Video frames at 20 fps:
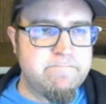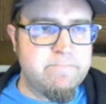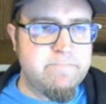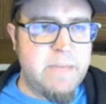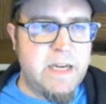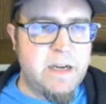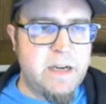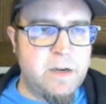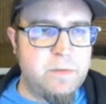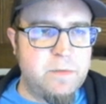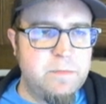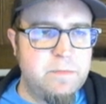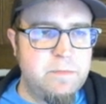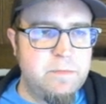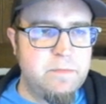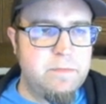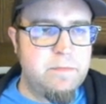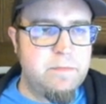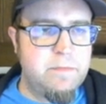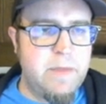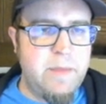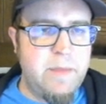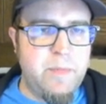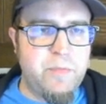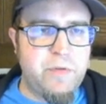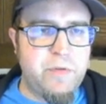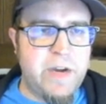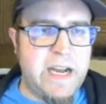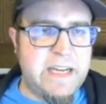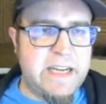I don't know, maybe
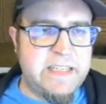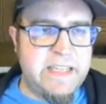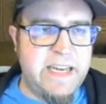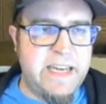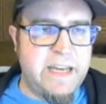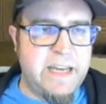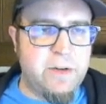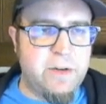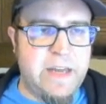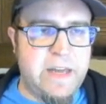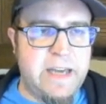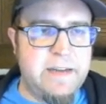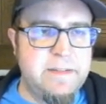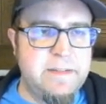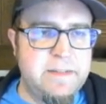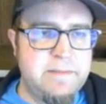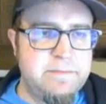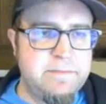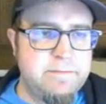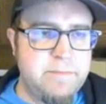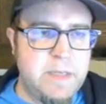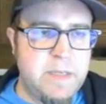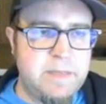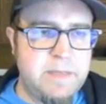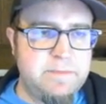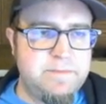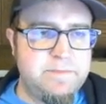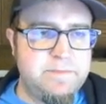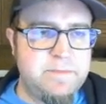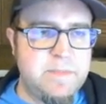Preact can handle that,
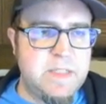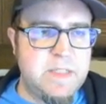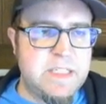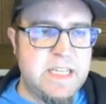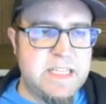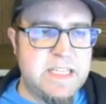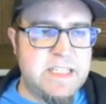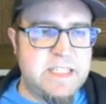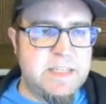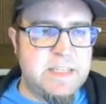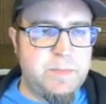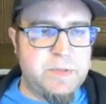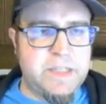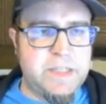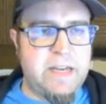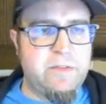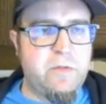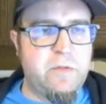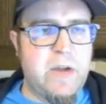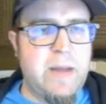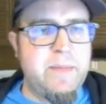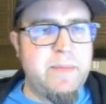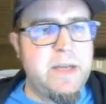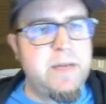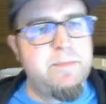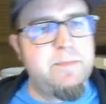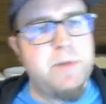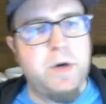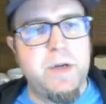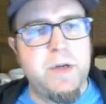but it's nice and simple to have a wrapping
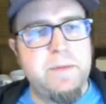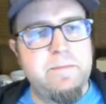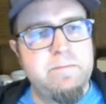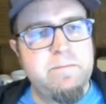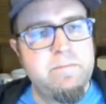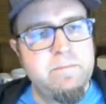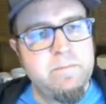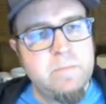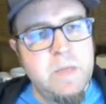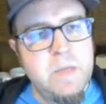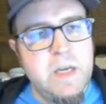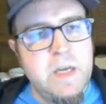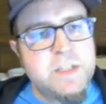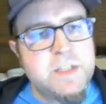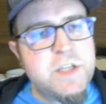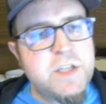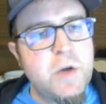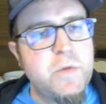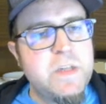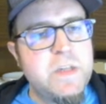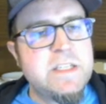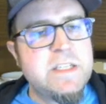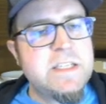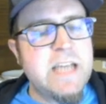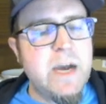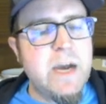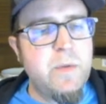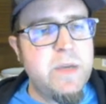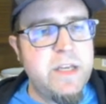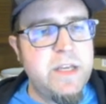component. So this is
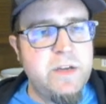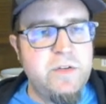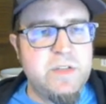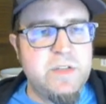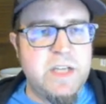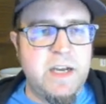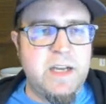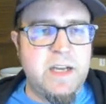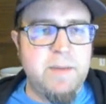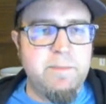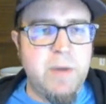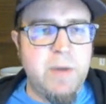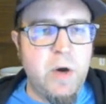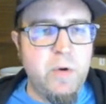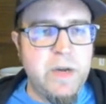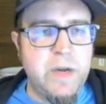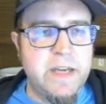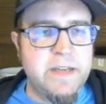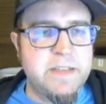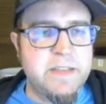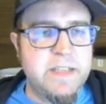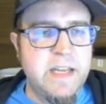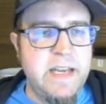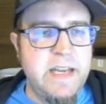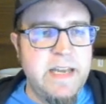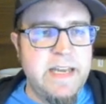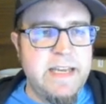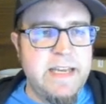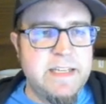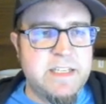how we use a component
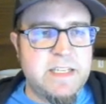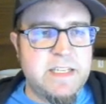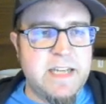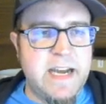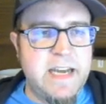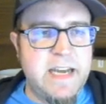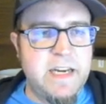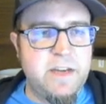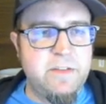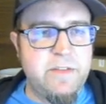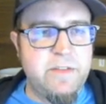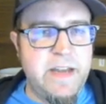inside of